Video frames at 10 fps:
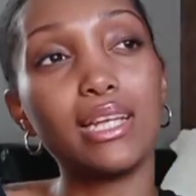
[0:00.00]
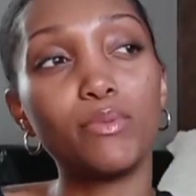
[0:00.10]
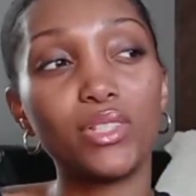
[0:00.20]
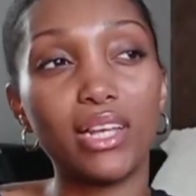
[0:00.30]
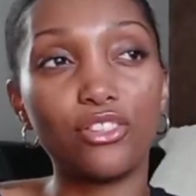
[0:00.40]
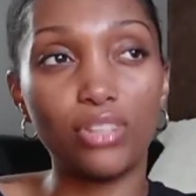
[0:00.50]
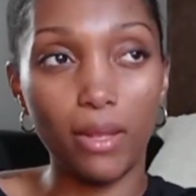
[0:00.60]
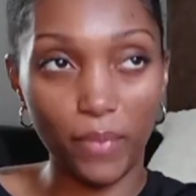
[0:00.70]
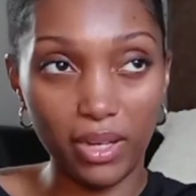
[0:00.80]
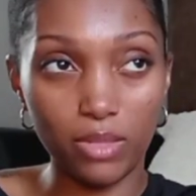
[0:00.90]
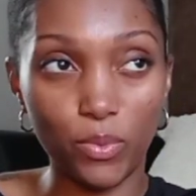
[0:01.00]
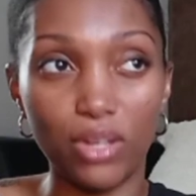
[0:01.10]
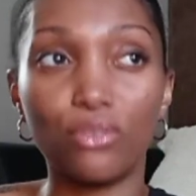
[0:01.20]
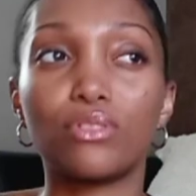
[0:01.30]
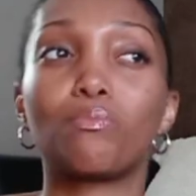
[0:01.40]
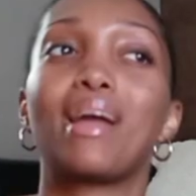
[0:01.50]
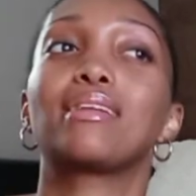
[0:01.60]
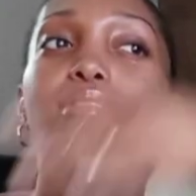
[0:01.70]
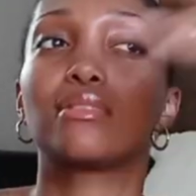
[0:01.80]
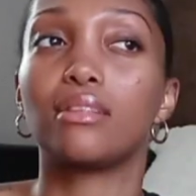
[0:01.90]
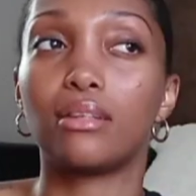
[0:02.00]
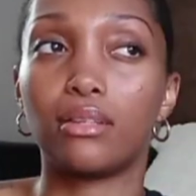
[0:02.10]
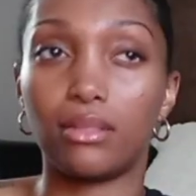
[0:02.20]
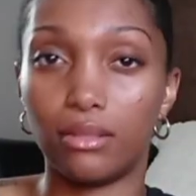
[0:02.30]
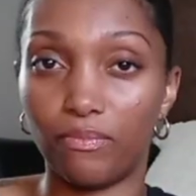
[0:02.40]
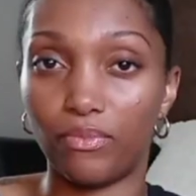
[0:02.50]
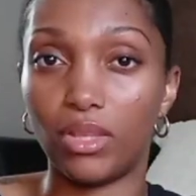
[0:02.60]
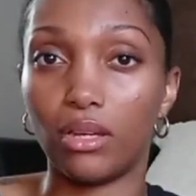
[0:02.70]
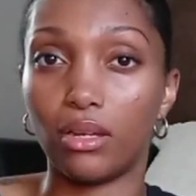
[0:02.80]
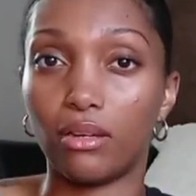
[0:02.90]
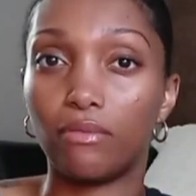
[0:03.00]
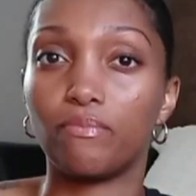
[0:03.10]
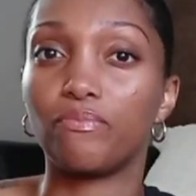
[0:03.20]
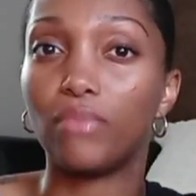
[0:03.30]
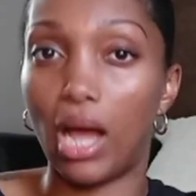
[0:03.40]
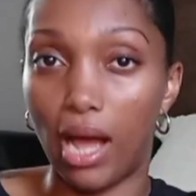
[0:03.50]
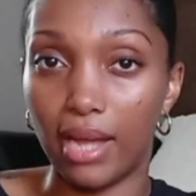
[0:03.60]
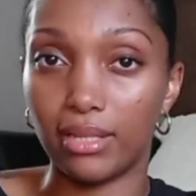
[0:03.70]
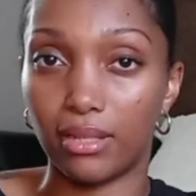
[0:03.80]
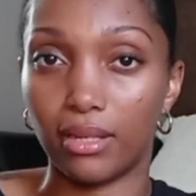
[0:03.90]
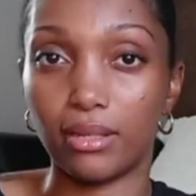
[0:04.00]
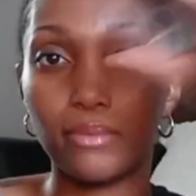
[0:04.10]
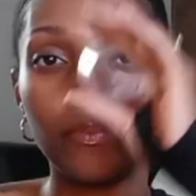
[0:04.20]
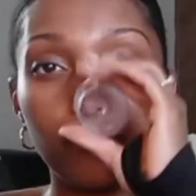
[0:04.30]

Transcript: It smells like champagne sprinkles minus the the icing,